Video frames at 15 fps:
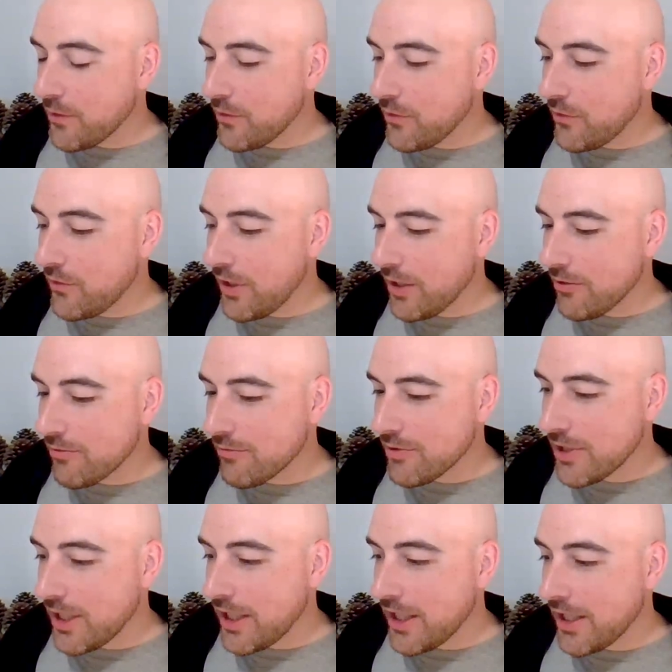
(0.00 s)
So,
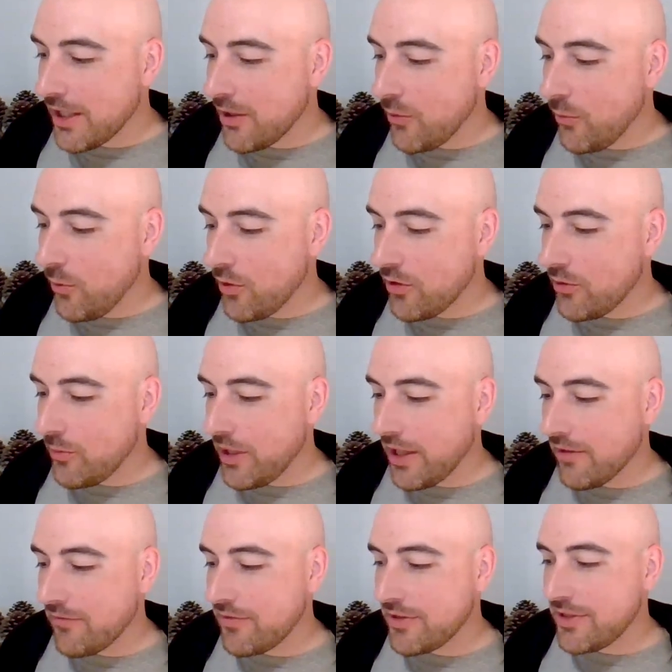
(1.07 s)
what did we
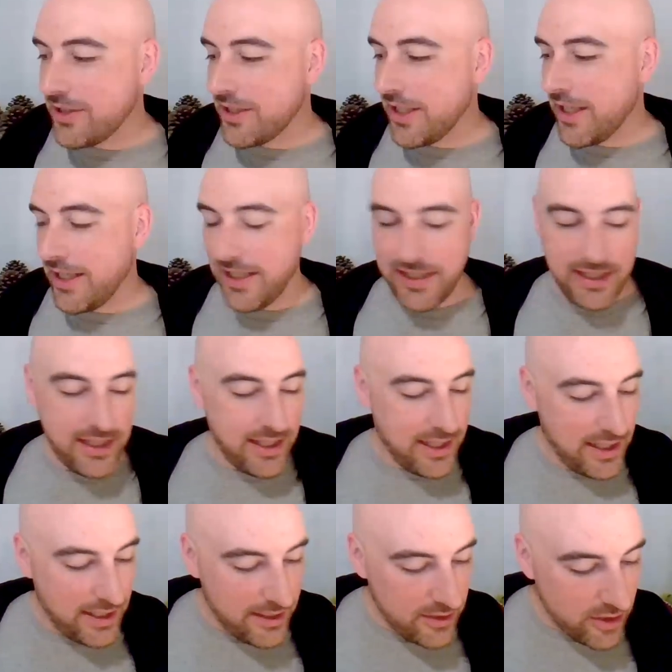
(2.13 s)
have today?
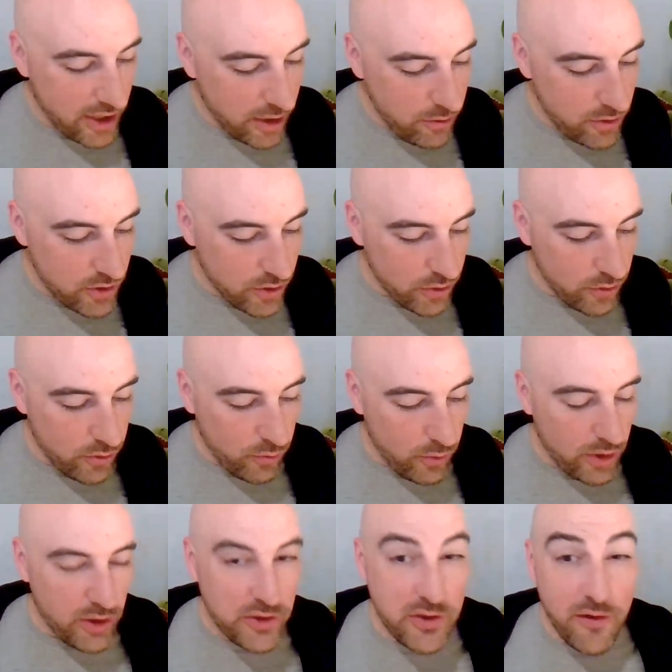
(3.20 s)
Total
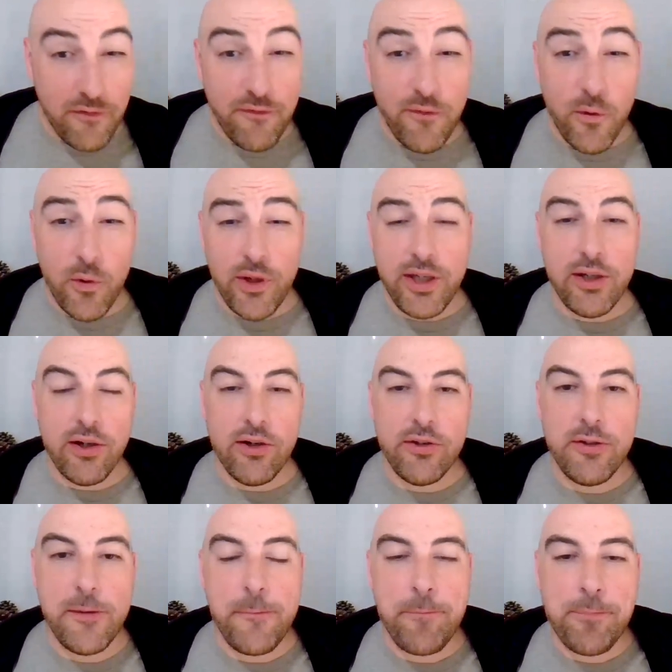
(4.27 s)
was 40
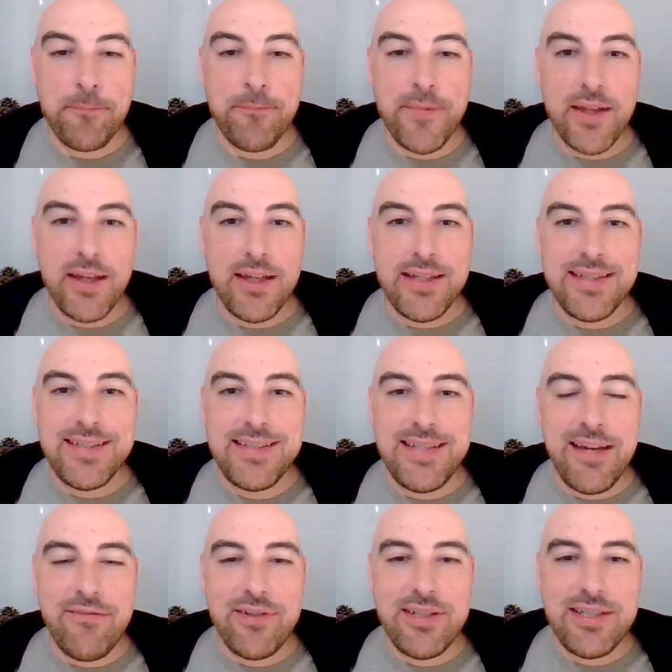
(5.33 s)
on,
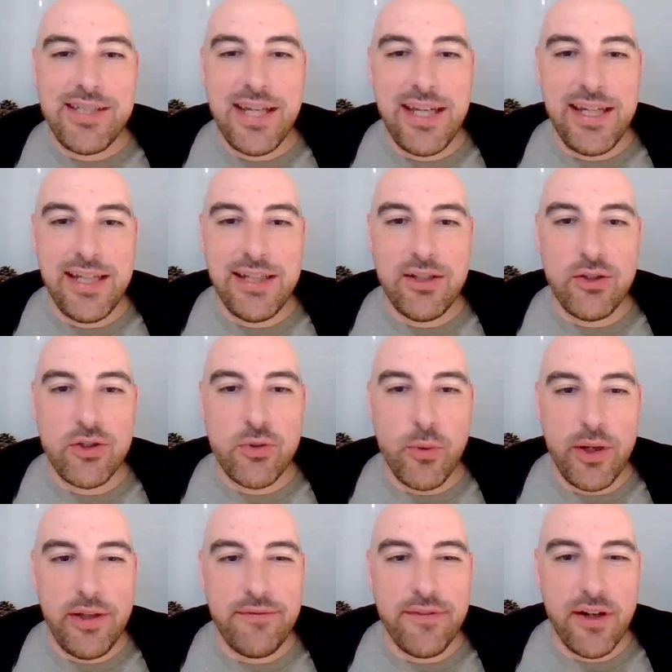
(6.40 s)
17,
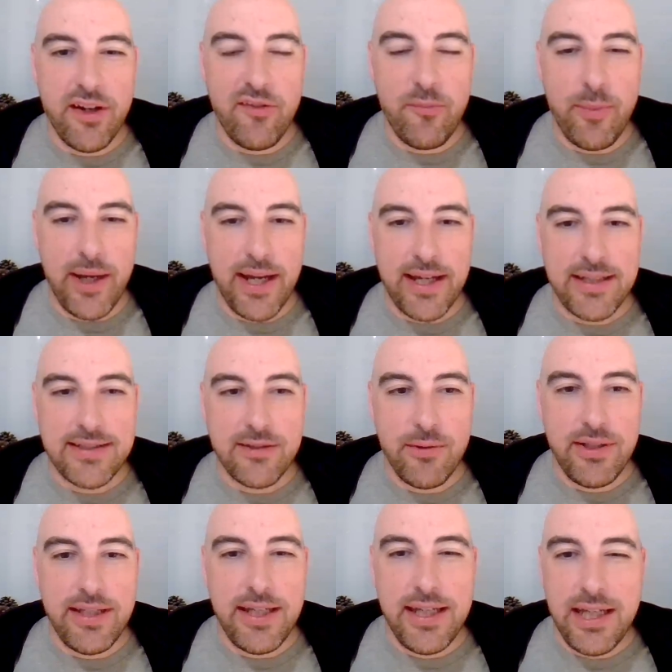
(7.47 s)
25 back. So we
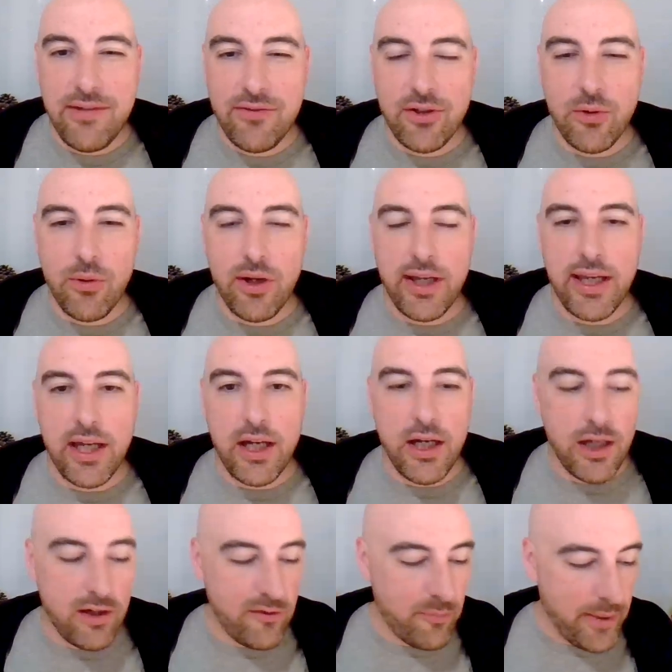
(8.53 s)
didn't even quite get
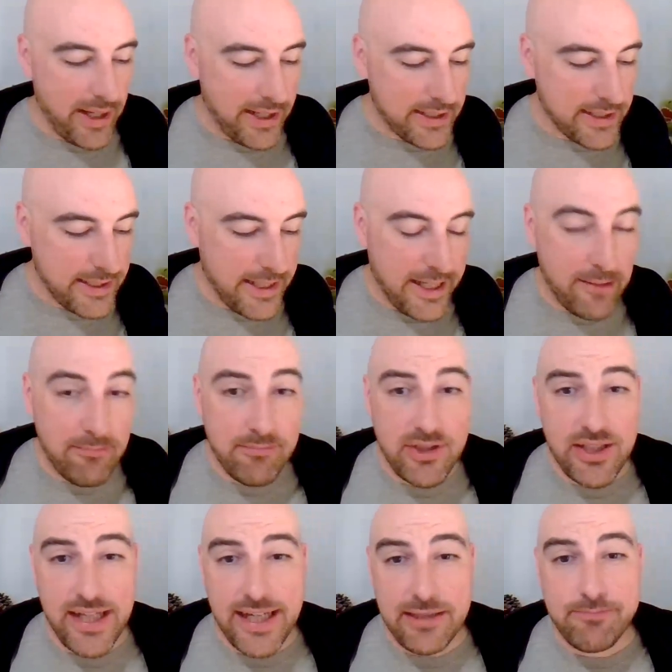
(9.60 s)
half back
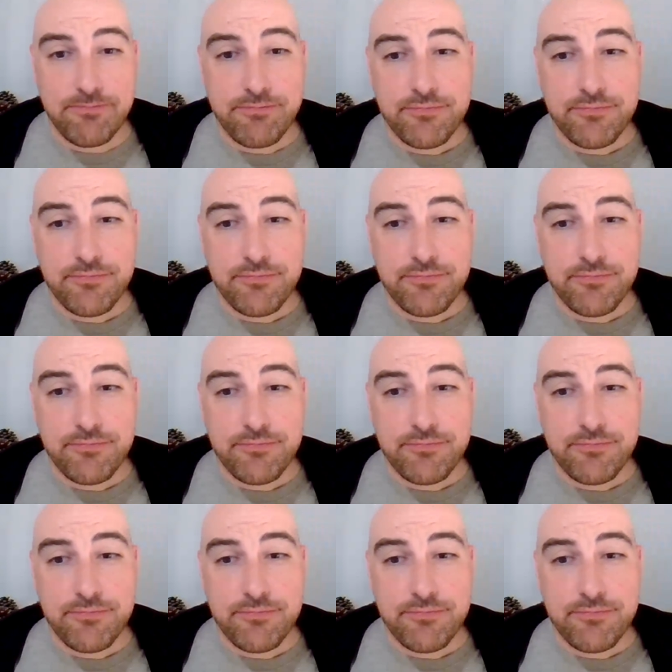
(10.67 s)
today.